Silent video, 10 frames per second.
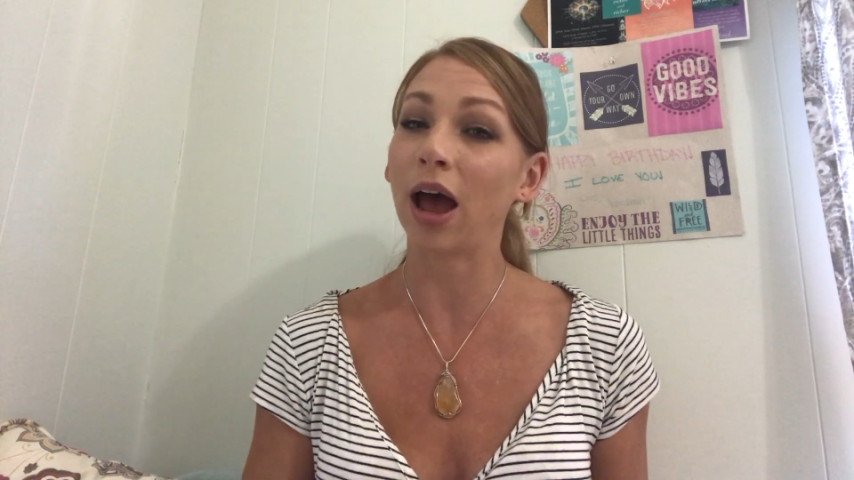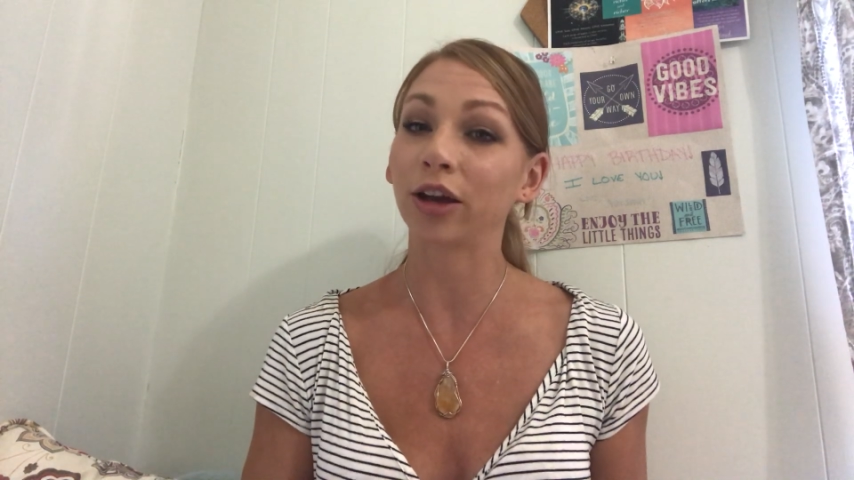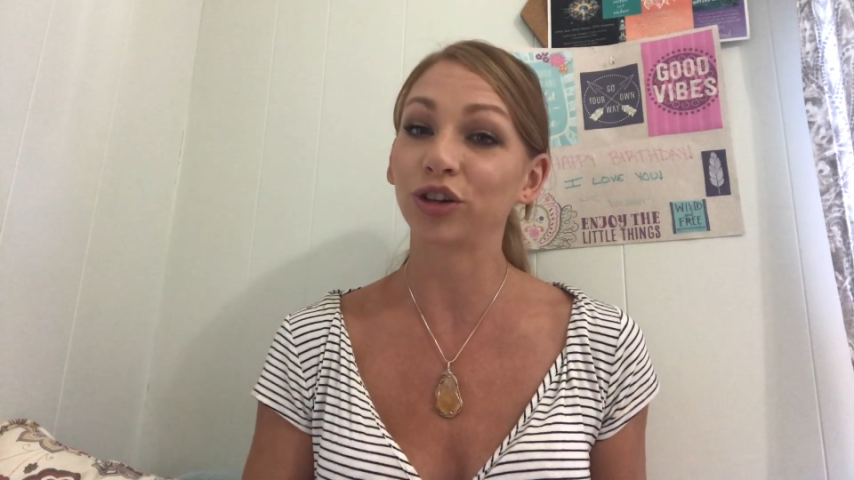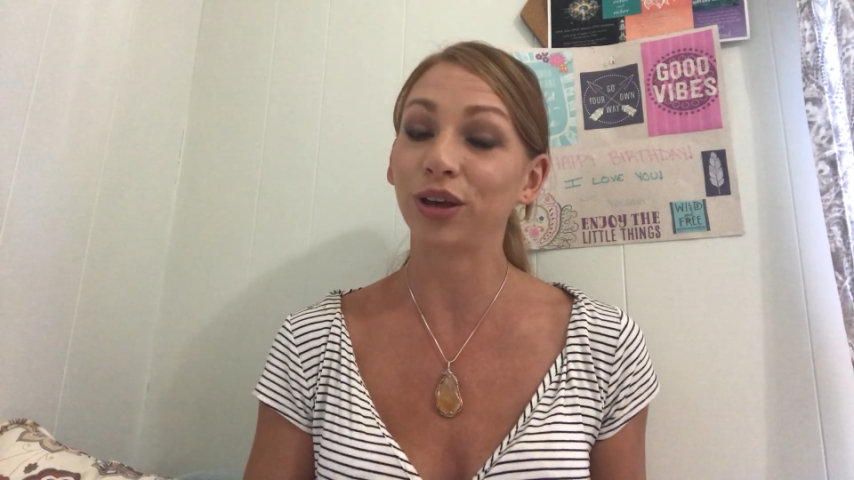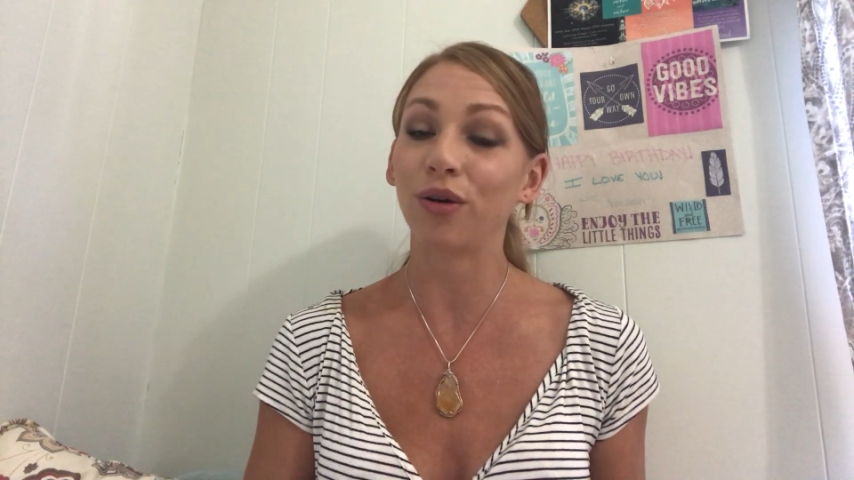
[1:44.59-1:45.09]

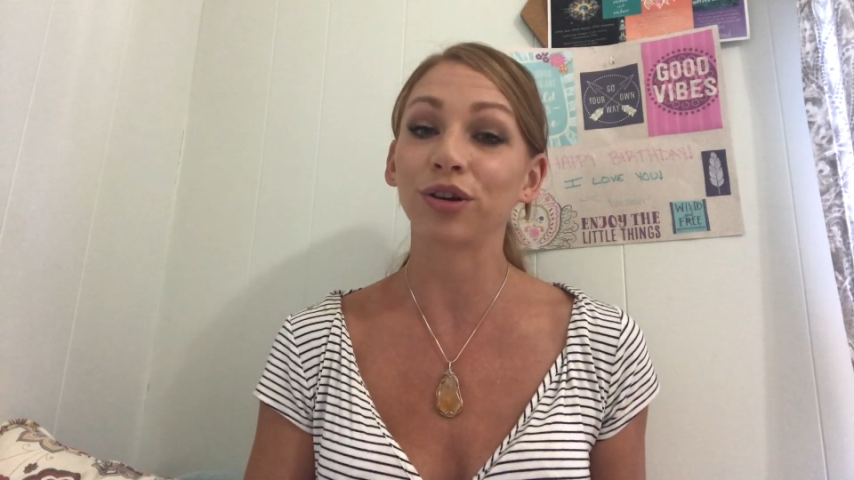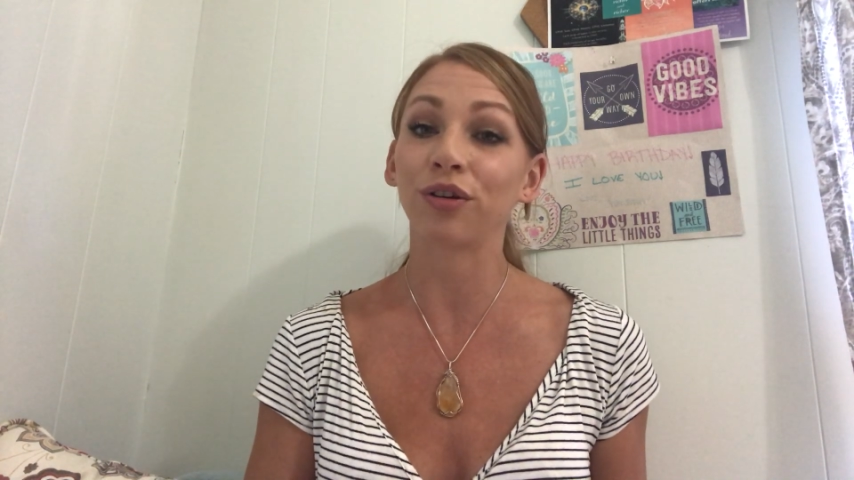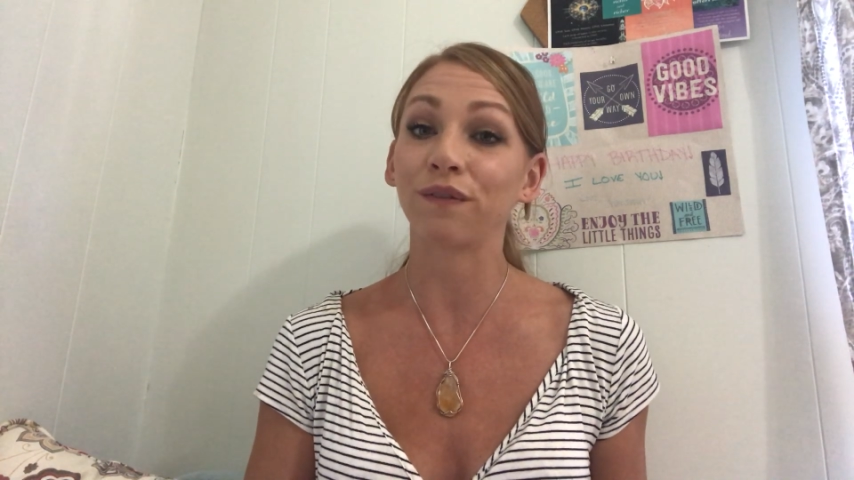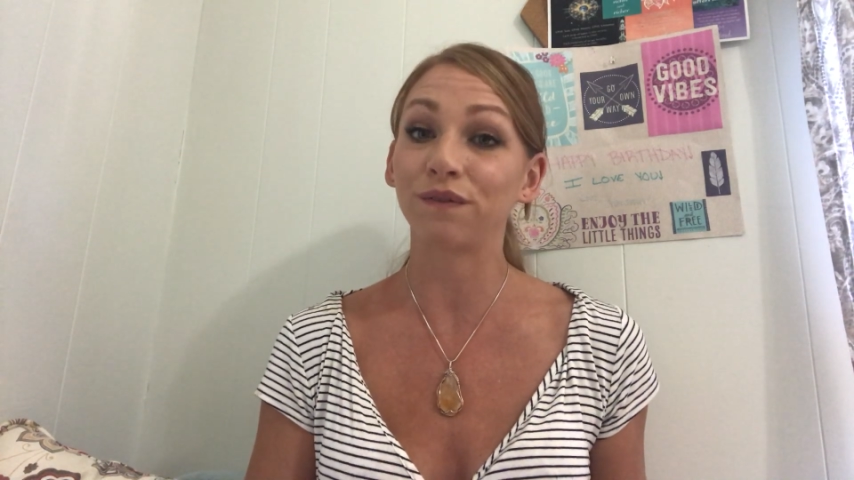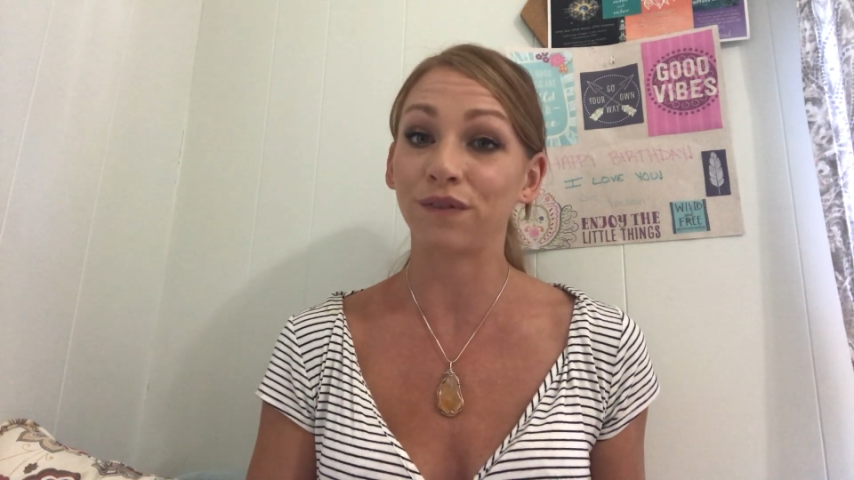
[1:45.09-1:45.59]
actually on
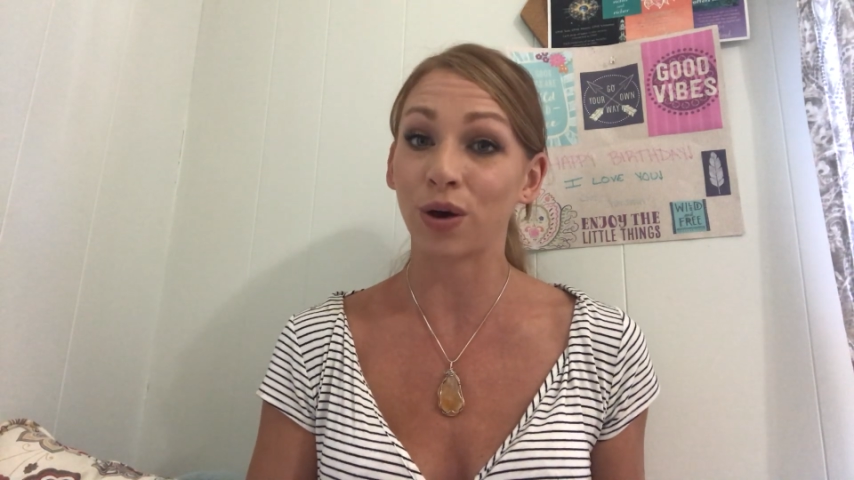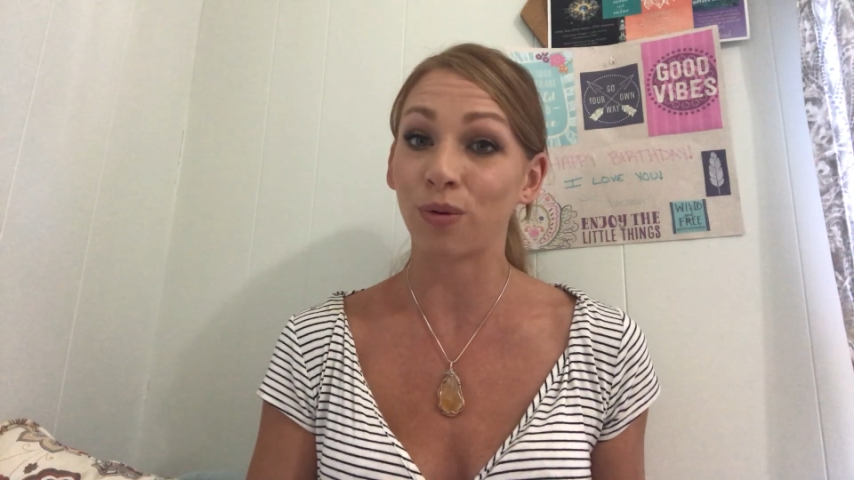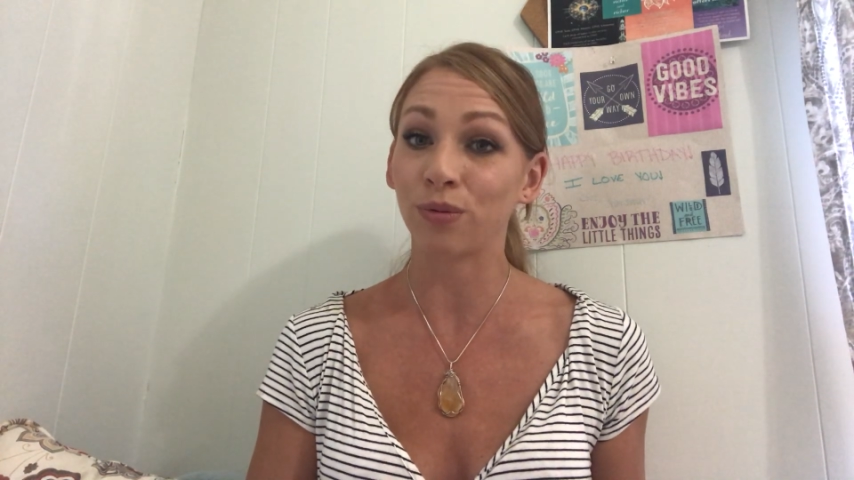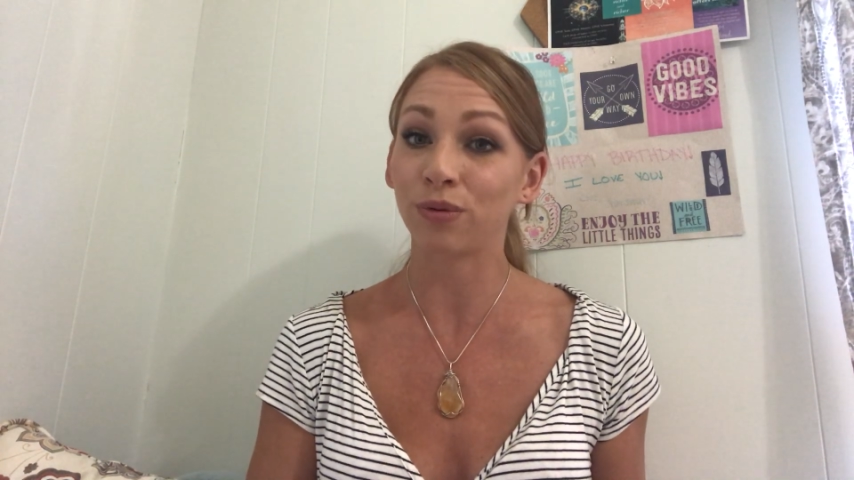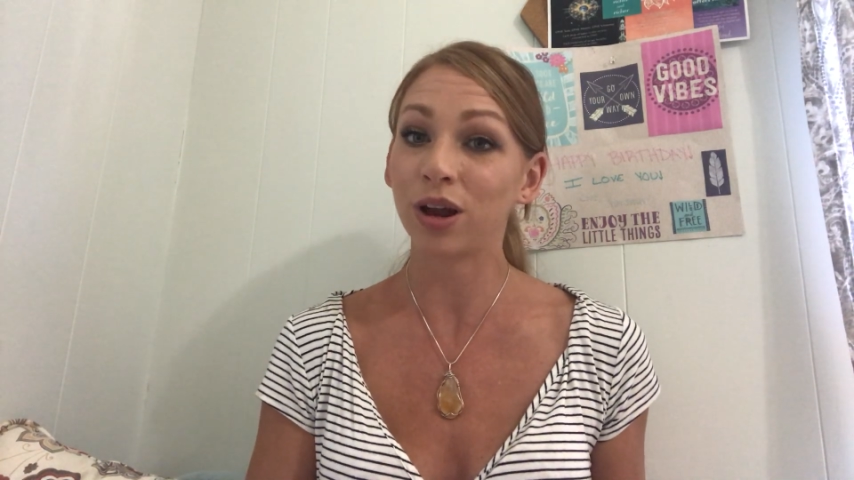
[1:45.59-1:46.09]
your
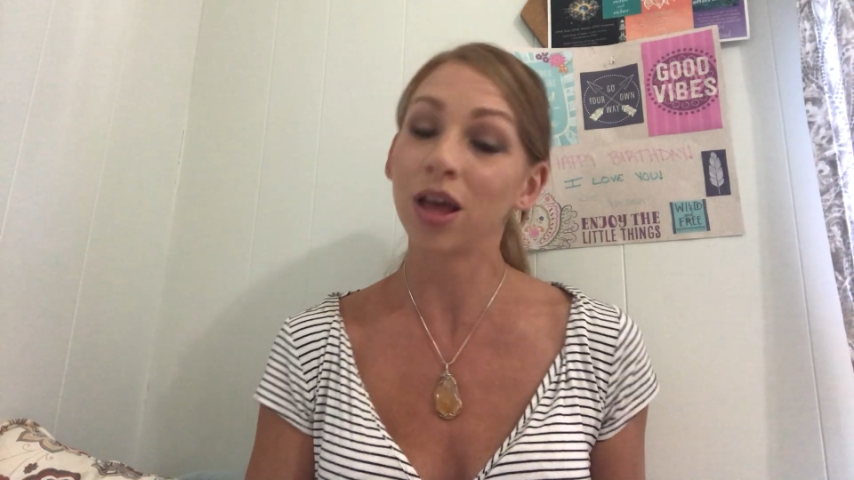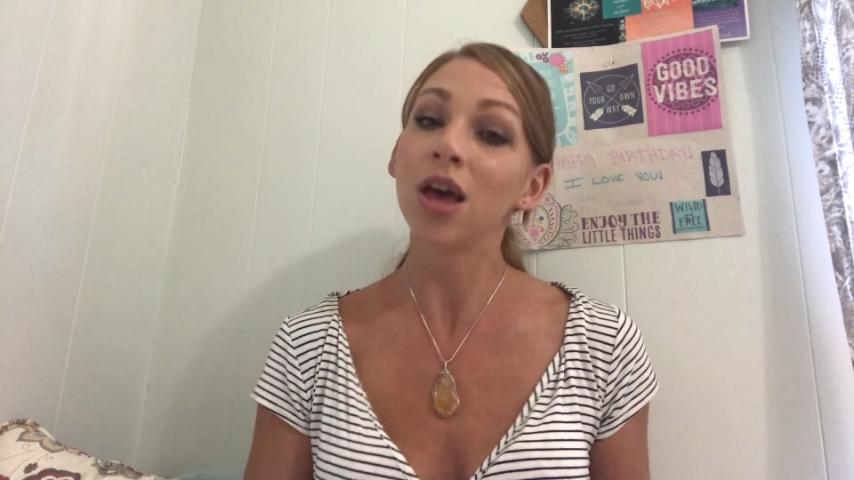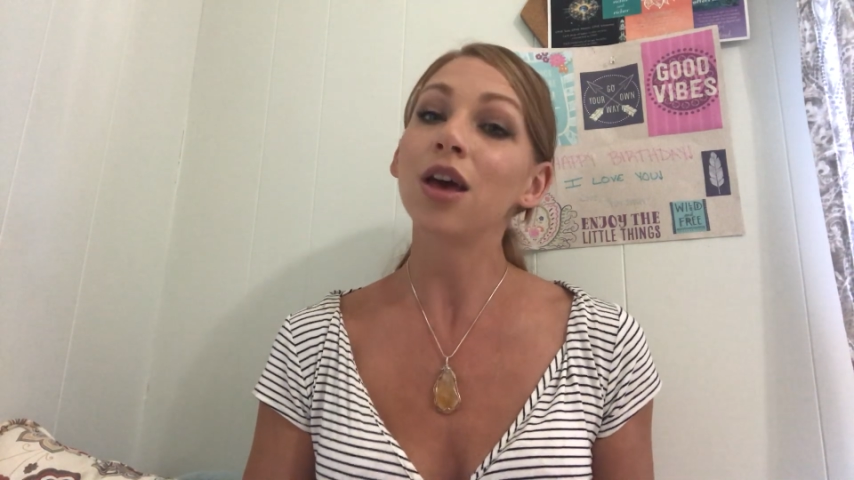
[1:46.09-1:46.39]
phone.